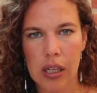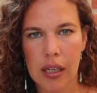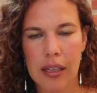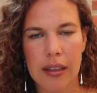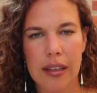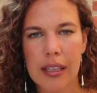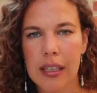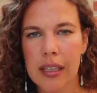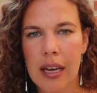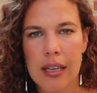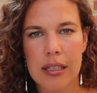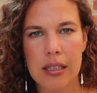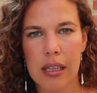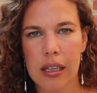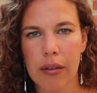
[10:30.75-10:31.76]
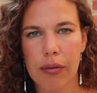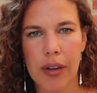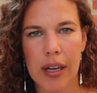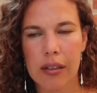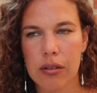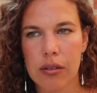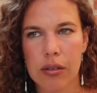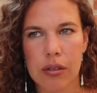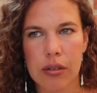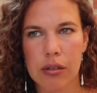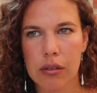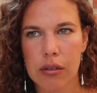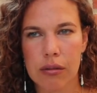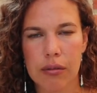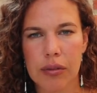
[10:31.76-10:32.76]
I think it has like
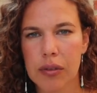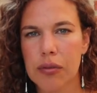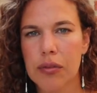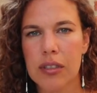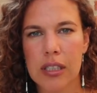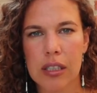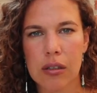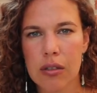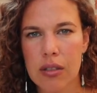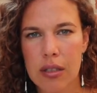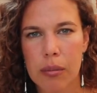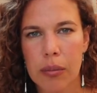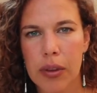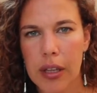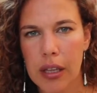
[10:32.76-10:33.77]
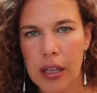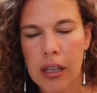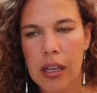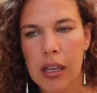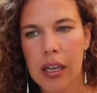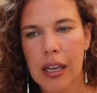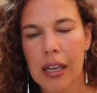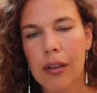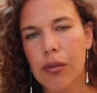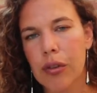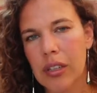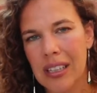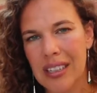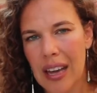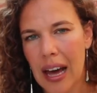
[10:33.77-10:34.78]
factor 15 or something, and if you
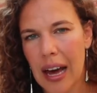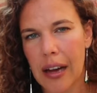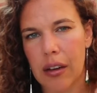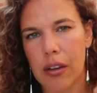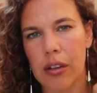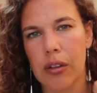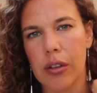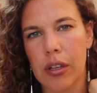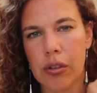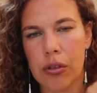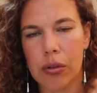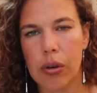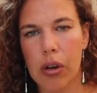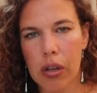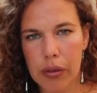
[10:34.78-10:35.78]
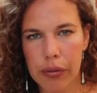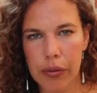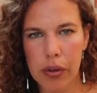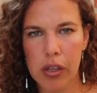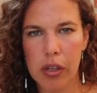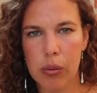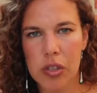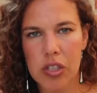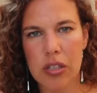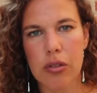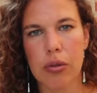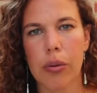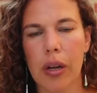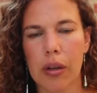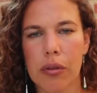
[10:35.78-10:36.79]
need higher, you can do olive oil, which is
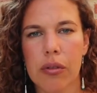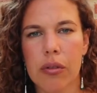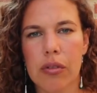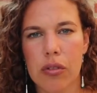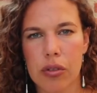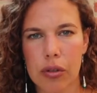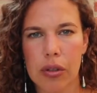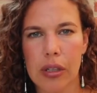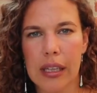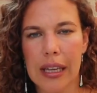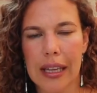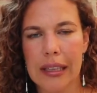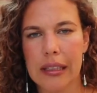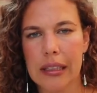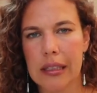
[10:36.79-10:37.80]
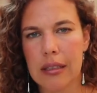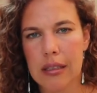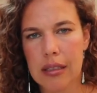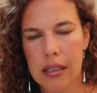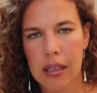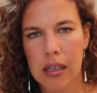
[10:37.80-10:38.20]
around 30 at least.